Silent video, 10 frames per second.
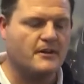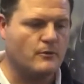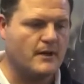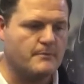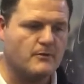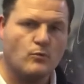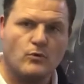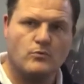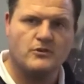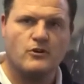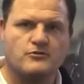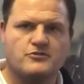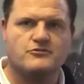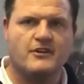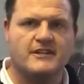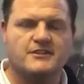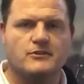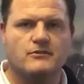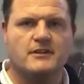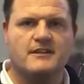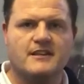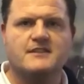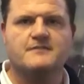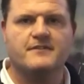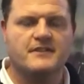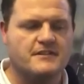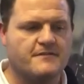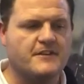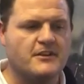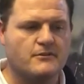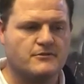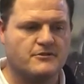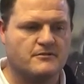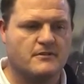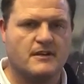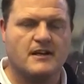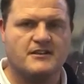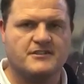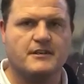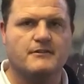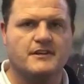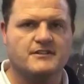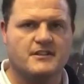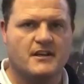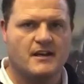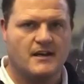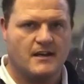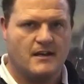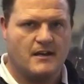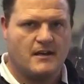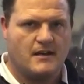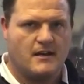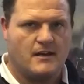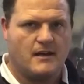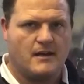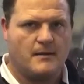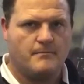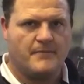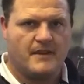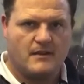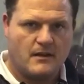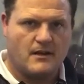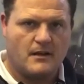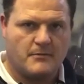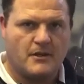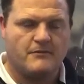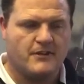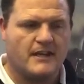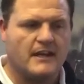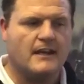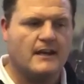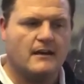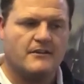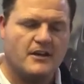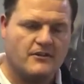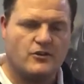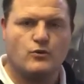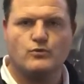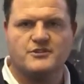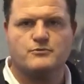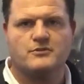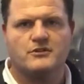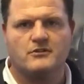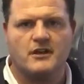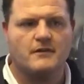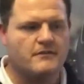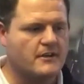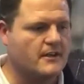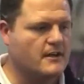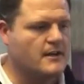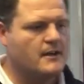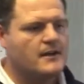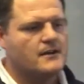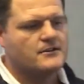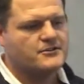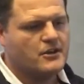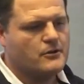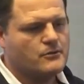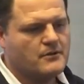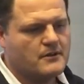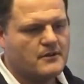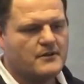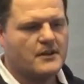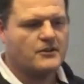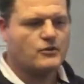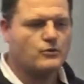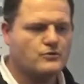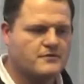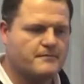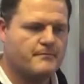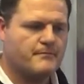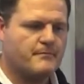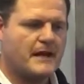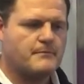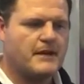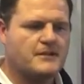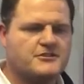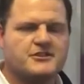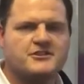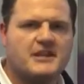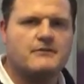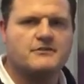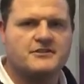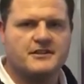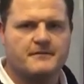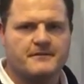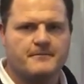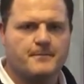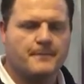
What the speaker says: by the way, but what we're concentrating on in this video series, I'm covering here. The other causes we're not covering. So the other cause of back pain is degenerative.